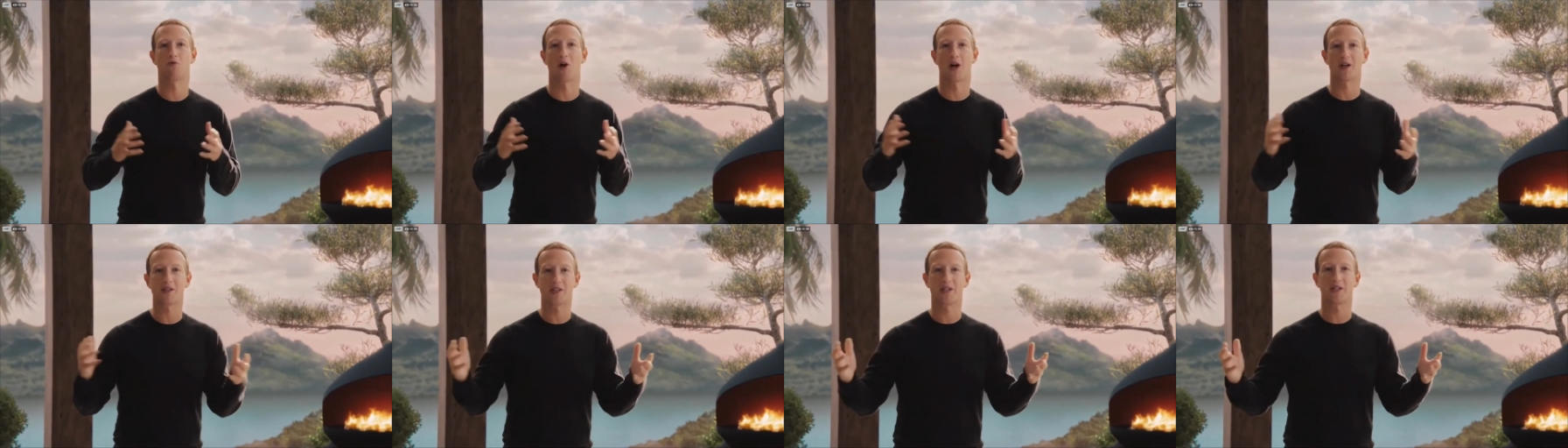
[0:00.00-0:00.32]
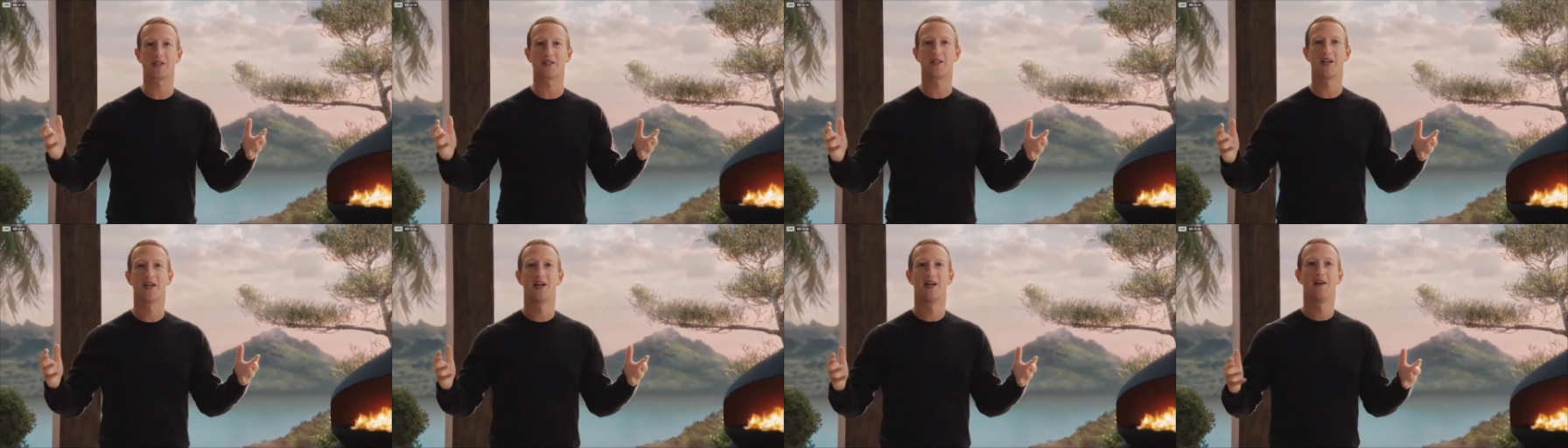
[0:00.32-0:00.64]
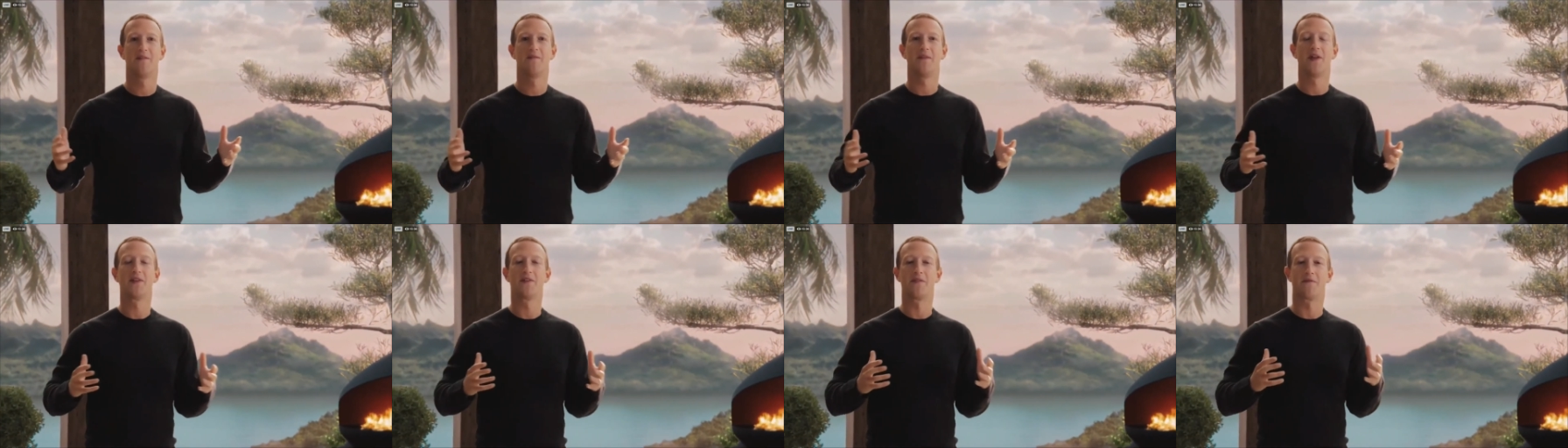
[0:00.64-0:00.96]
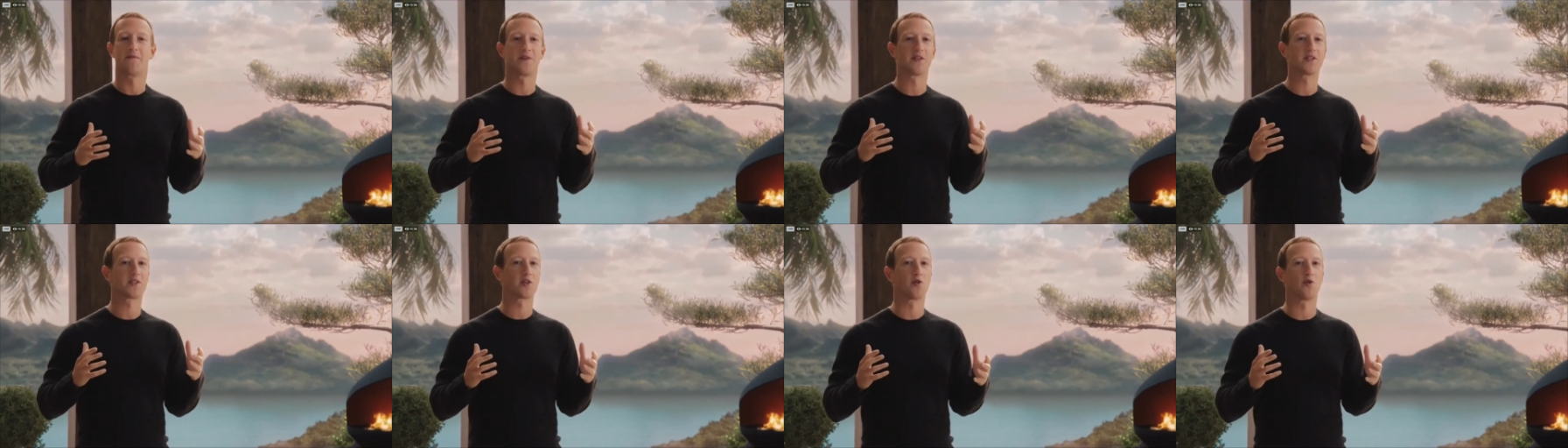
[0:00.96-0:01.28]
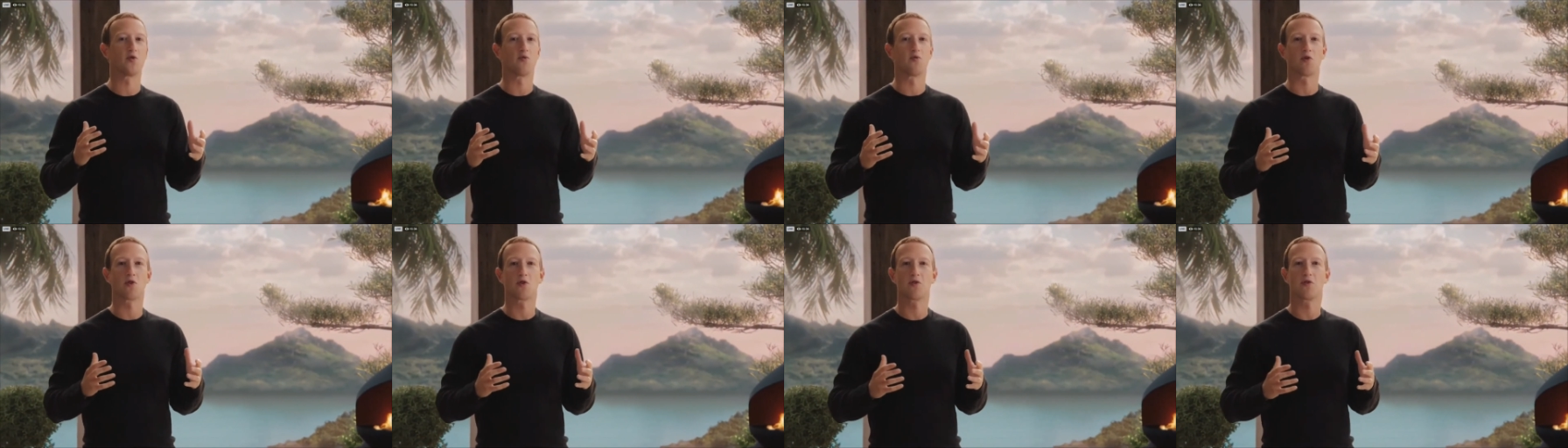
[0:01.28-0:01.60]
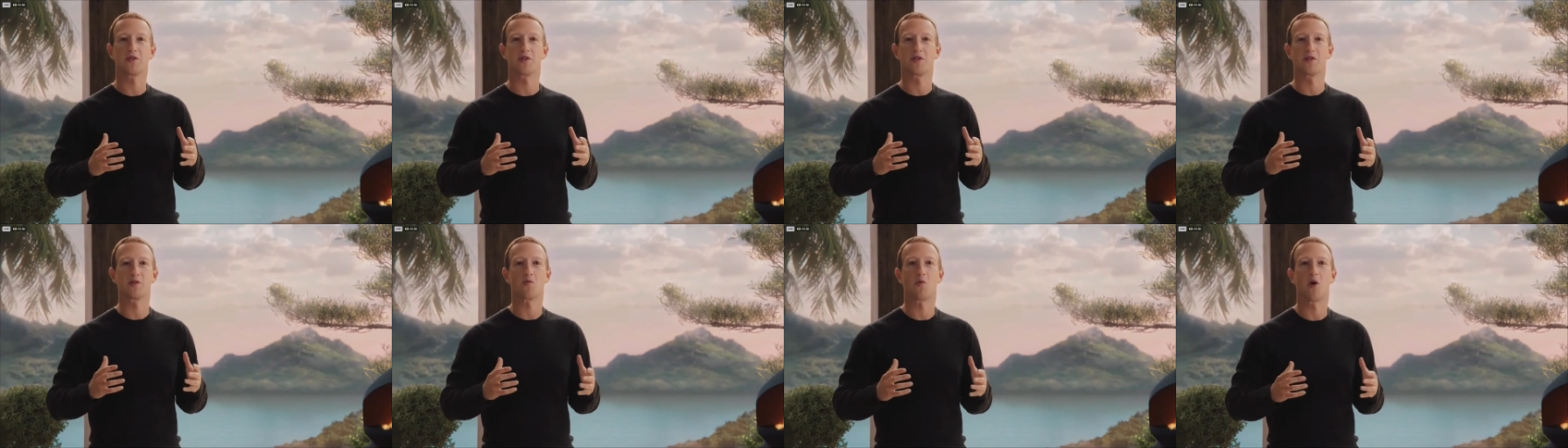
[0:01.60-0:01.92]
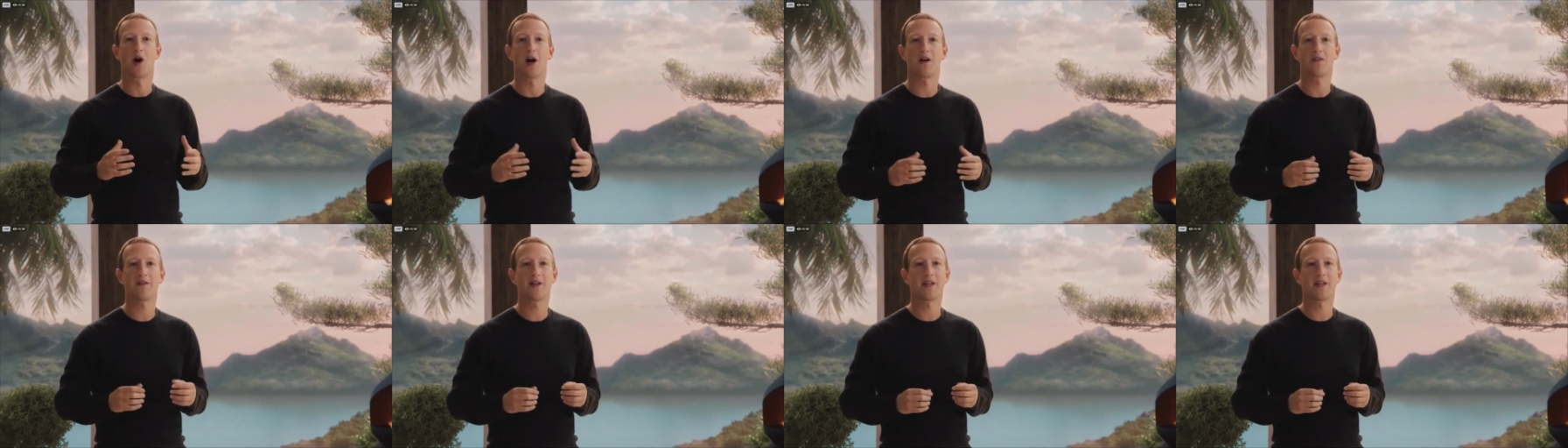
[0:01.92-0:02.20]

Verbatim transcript: present in the physical world as